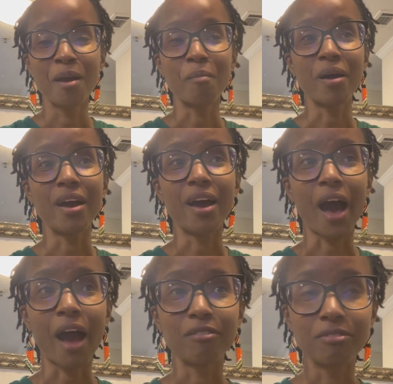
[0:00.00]
but
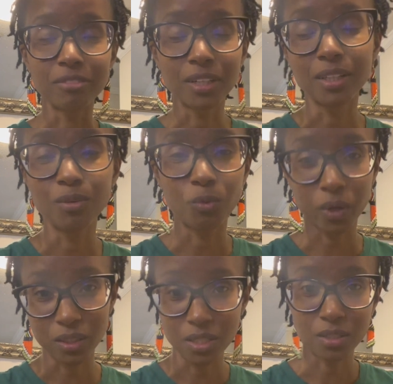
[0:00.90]
I really
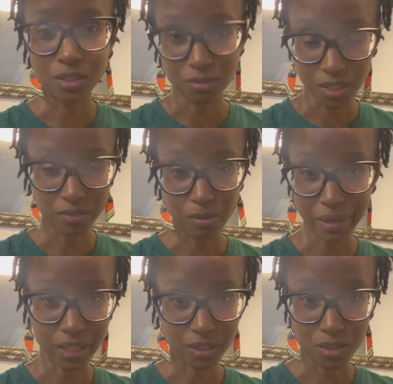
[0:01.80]
want to do this for
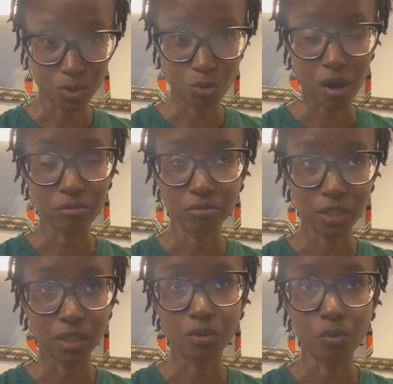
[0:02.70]
back to school. I
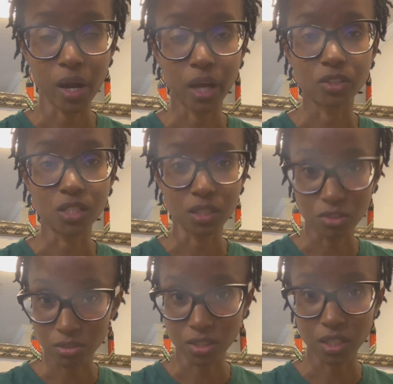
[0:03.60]
really want our
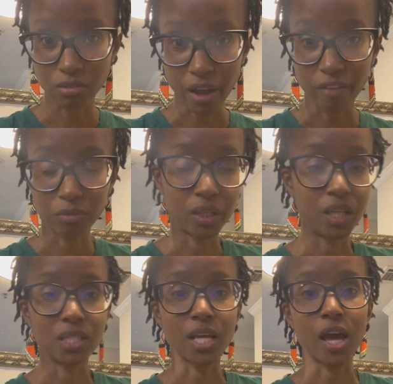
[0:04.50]
children to thrive from the
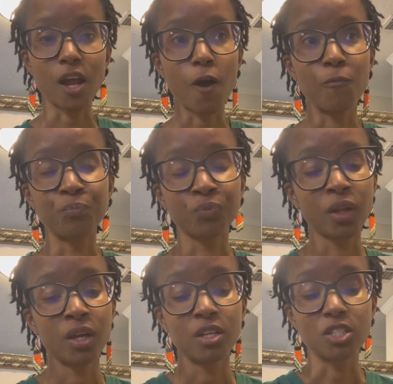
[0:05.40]
inside out.
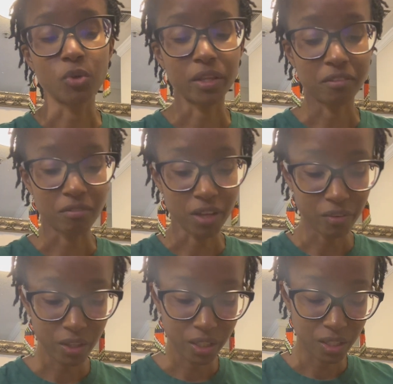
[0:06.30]
So at the
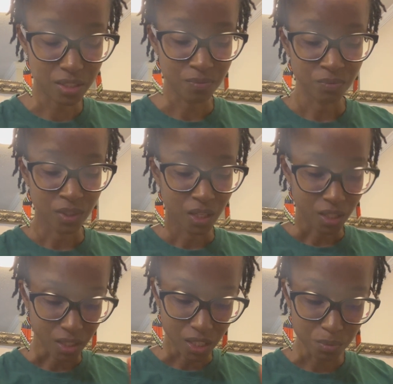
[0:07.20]
very least,
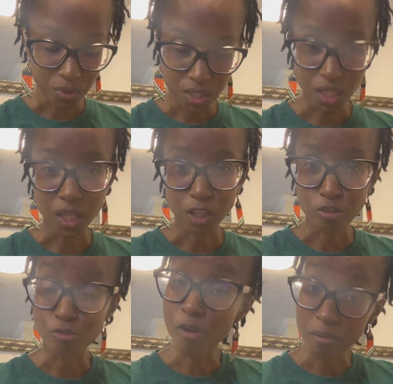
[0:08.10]
this particular
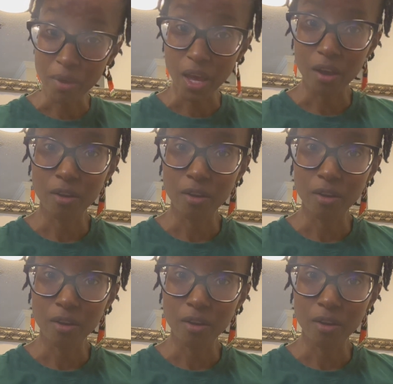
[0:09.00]
format